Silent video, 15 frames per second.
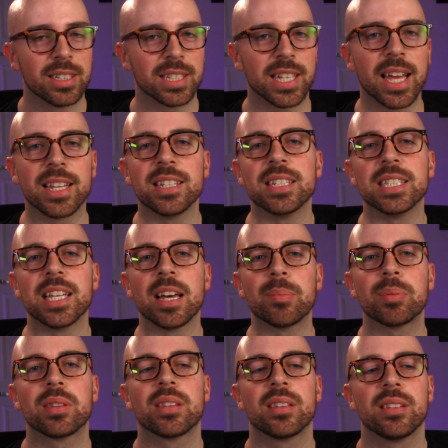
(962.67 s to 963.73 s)
get in
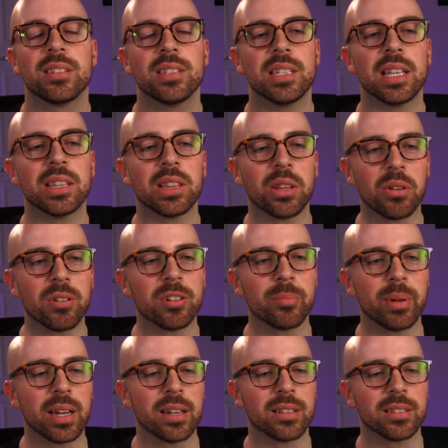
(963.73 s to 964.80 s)
depth and learn
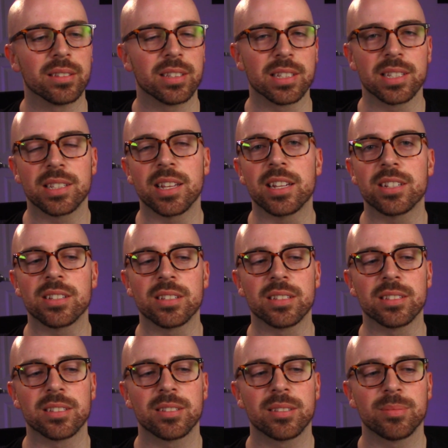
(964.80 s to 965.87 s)
about the
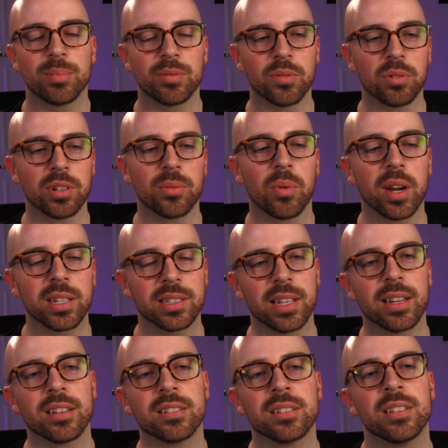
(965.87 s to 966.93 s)
stations before you write
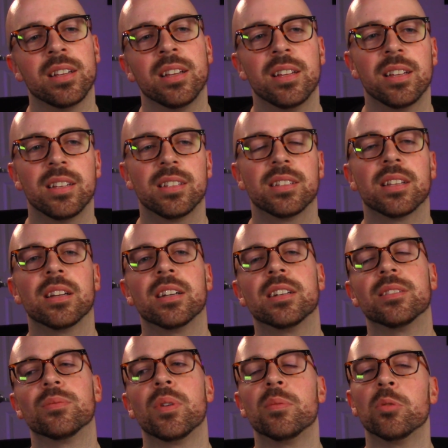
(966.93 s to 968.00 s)
down
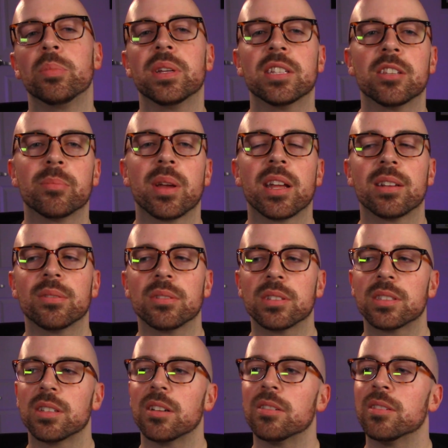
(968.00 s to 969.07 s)
what will be in the manual.
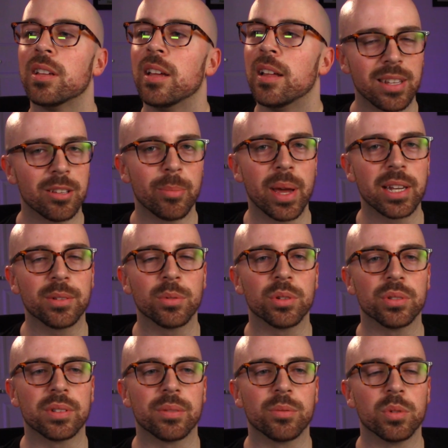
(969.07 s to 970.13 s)
So the
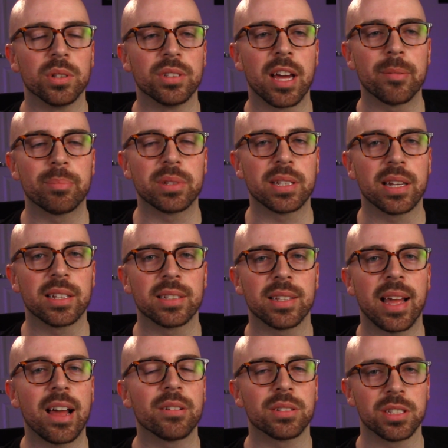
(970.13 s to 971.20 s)
manual will not be a
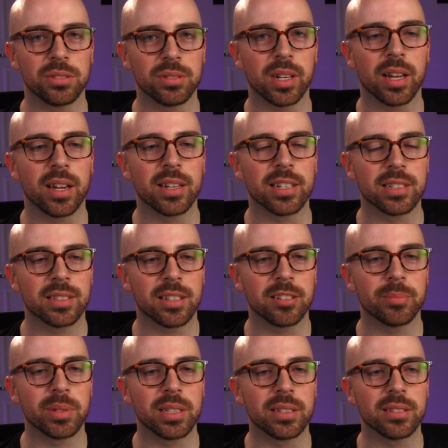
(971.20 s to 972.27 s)
how-to guide. It's going
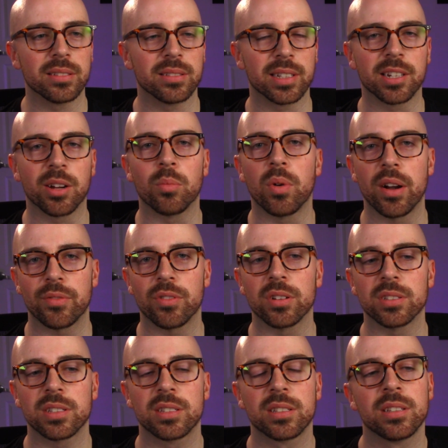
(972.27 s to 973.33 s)
to be like a
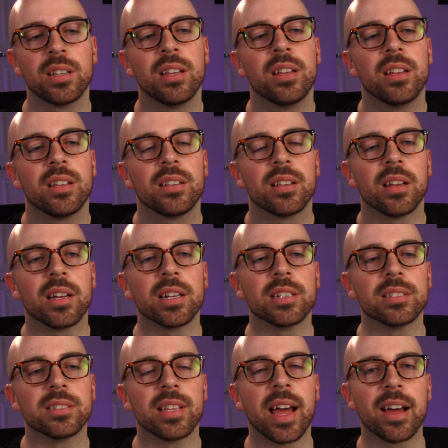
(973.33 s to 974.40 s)
reference.
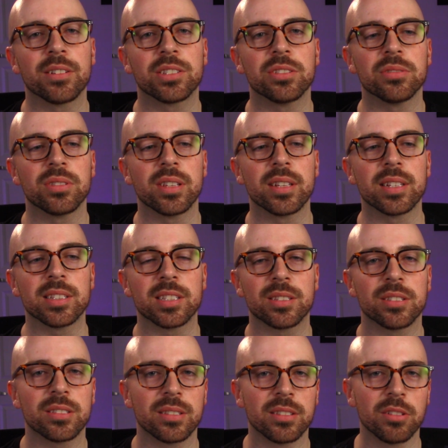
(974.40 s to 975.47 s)
The how-to
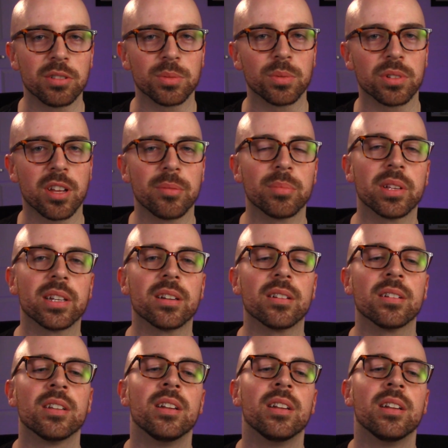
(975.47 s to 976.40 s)
things, those will come later.